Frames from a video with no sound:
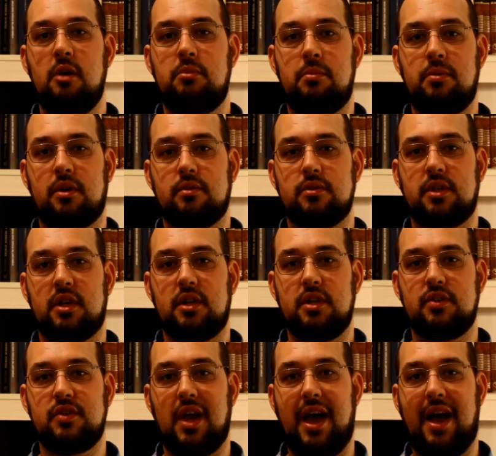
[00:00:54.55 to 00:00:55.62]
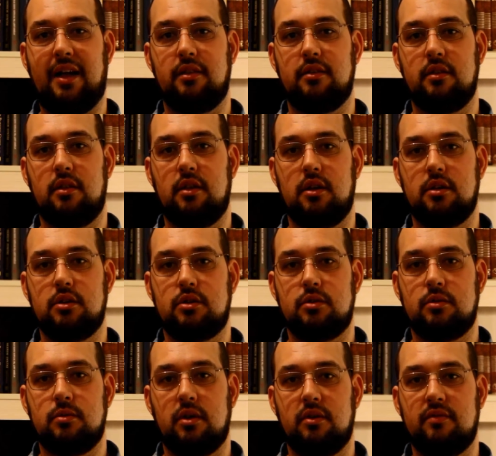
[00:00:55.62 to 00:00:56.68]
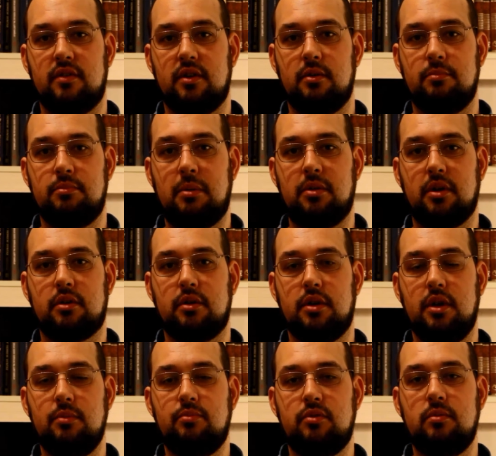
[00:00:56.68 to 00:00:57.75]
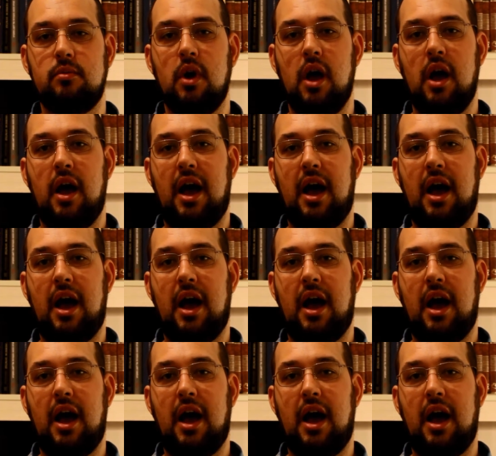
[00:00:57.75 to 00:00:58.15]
biblical studies and the issue of biblical Hebrew.